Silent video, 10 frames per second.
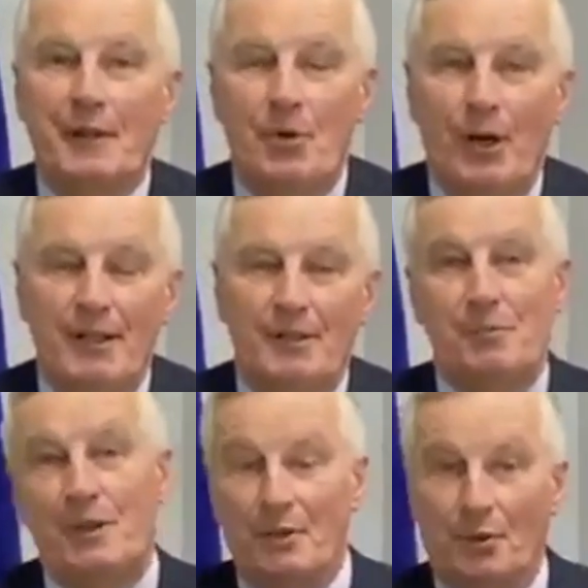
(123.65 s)

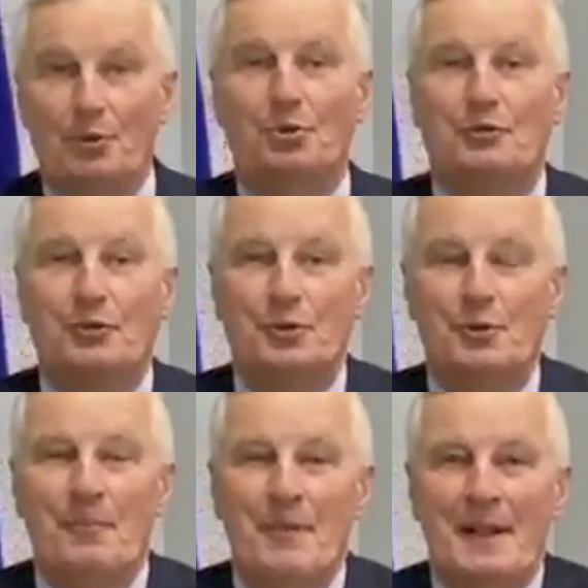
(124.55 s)
COVID-19, so they were
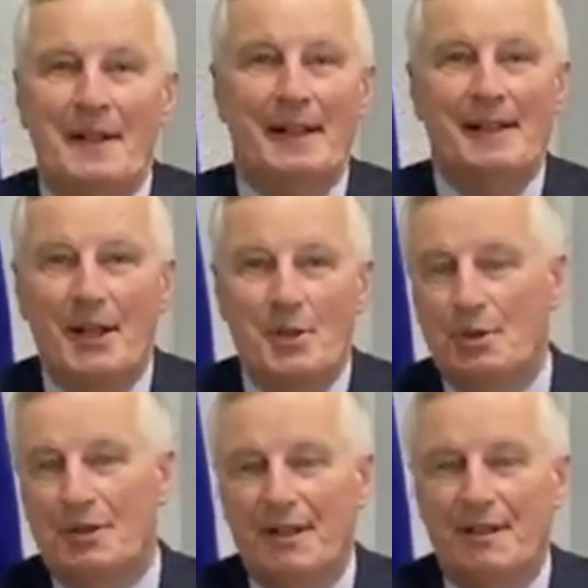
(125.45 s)
both knocked out for a
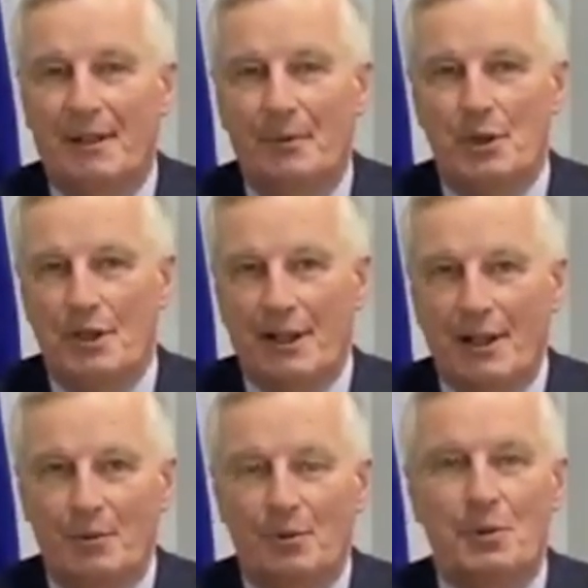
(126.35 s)
while,
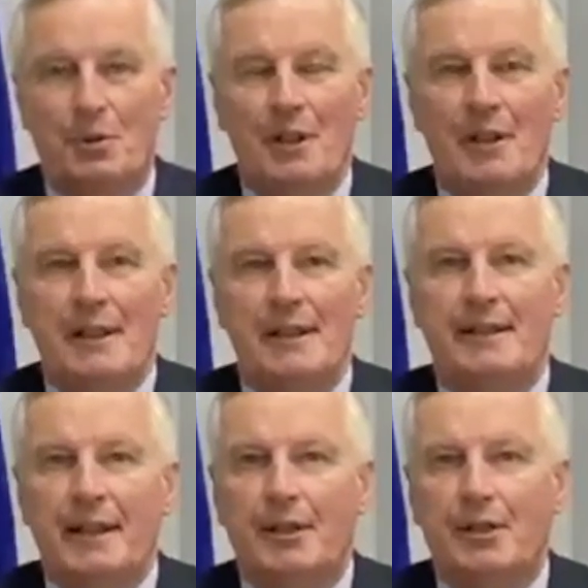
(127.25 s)
which meant you
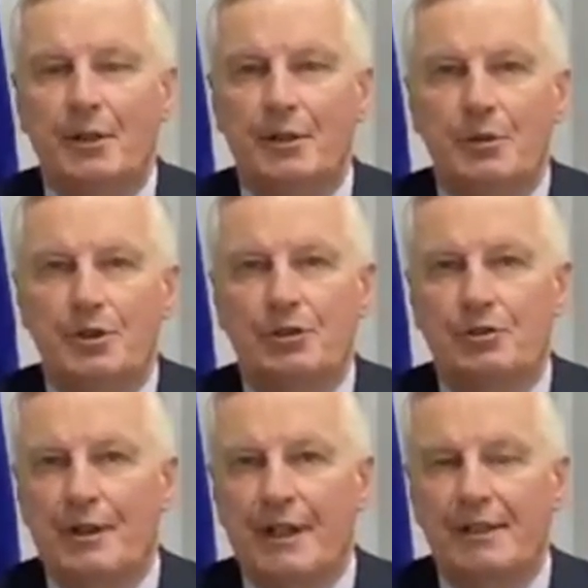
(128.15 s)
lost some momentum in the
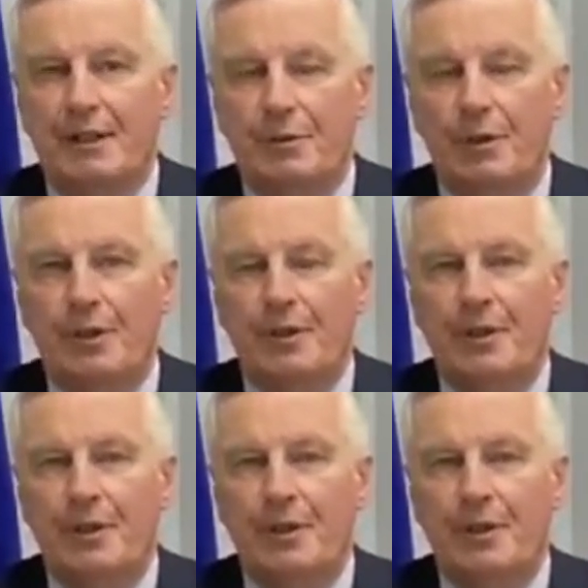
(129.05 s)
negotiations.